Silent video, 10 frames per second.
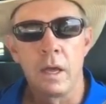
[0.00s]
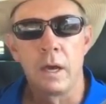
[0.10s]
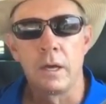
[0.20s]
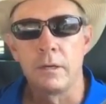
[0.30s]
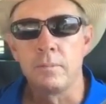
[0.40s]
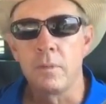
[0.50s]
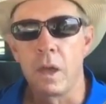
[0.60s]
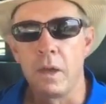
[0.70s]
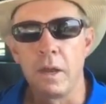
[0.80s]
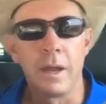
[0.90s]
And
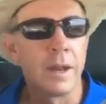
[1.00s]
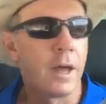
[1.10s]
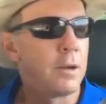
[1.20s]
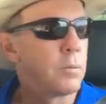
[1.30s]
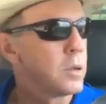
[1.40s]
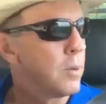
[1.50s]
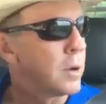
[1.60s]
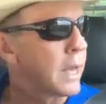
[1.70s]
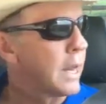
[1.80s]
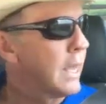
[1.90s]
I don't want to, I'm
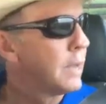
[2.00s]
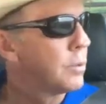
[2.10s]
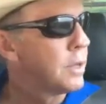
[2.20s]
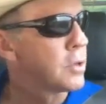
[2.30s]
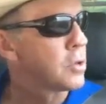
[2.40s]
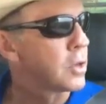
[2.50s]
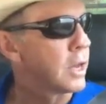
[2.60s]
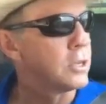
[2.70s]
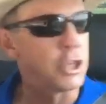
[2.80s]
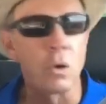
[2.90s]
going to kind of end with this, just
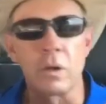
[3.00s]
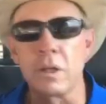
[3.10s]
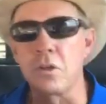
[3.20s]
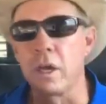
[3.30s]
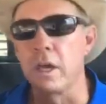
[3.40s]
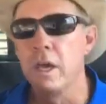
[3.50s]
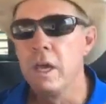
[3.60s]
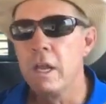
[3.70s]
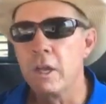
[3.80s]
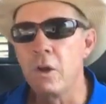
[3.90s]
kind of jokingly say,
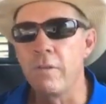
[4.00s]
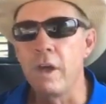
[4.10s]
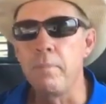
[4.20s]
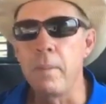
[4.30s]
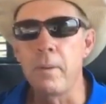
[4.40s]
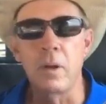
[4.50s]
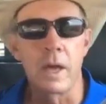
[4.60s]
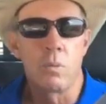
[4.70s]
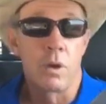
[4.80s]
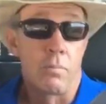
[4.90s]
you know, I've had people
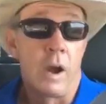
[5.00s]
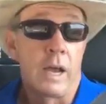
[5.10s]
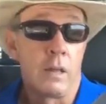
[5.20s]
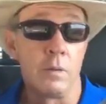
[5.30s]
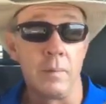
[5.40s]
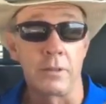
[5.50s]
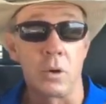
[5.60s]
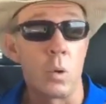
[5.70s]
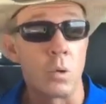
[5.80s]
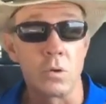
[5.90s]
kind of want to brag a little bit about
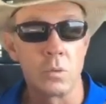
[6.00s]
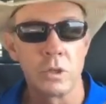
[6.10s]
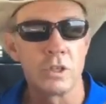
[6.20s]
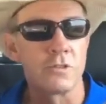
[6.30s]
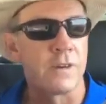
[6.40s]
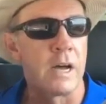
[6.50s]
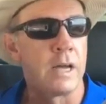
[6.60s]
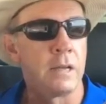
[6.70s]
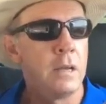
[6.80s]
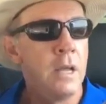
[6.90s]
their horses, which is
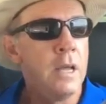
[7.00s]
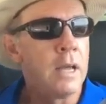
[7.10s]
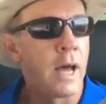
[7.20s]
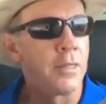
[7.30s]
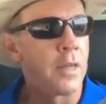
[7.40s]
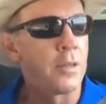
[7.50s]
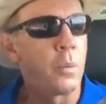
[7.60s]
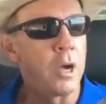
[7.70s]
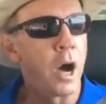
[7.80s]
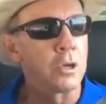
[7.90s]
fine. I think
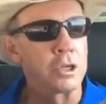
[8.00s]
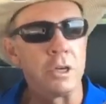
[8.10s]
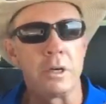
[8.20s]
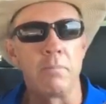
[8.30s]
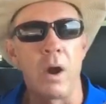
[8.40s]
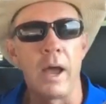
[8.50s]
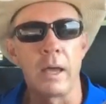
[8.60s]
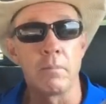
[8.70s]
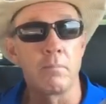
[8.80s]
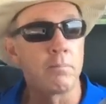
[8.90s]
we all should
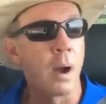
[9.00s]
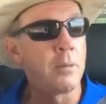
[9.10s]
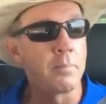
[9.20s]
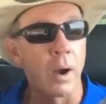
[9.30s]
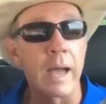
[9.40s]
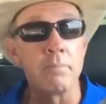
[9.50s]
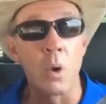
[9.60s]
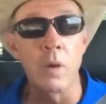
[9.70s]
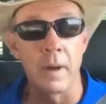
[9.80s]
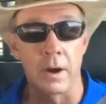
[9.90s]
brag, and probably brag
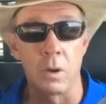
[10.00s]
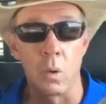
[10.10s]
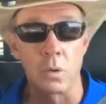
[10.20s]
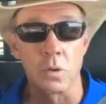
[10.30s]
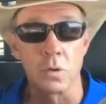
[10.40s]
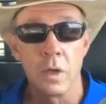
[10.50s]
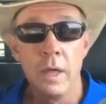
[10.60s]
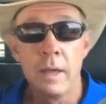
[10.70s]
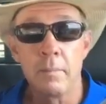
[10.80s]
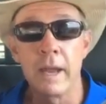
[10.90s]
more about our horses.
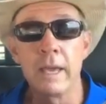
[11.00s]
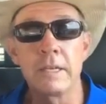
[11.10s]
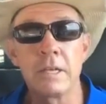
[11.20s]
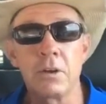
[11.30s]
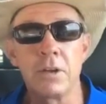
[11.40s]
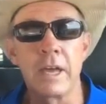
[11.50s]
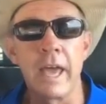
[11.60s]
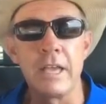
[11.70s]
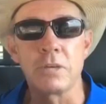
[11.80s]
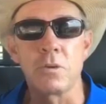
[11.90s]
But I get tickled
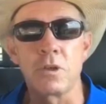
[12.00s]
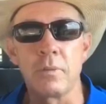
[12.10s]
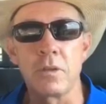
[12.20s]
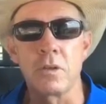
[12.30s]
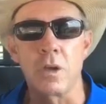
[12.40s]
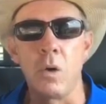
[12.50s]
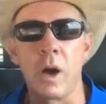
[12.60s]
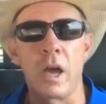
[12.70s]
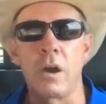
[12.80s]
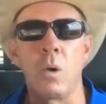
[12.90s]
occasionally when somebody says, oh,
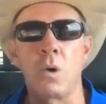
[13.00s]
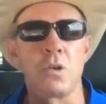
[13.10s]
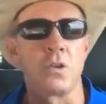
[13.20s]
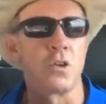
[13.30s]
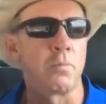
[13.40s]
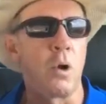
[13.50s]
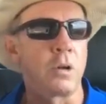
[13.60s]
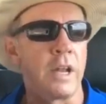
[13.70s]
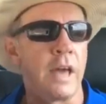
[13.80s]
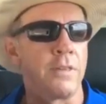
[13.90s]
I got a horse that's just
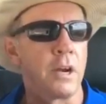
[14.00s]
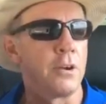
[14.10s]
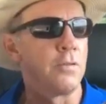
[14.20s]
broke to death.